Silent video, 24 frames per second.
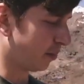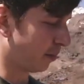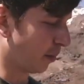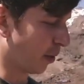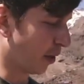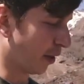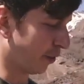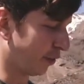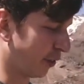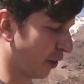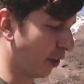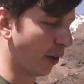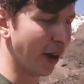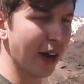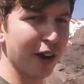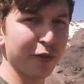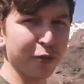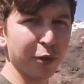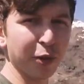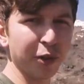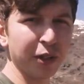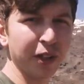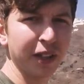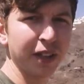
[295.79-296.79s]
but if you don't
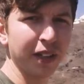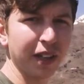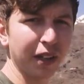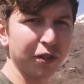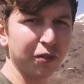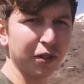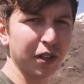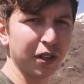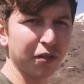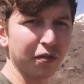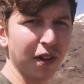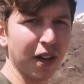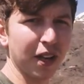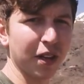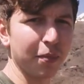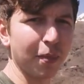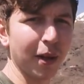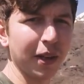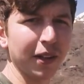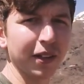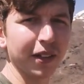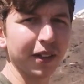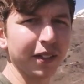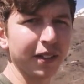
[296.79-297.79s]
have one, I'd really
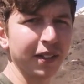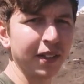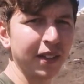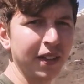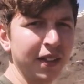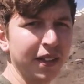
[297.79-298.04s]
recommend it.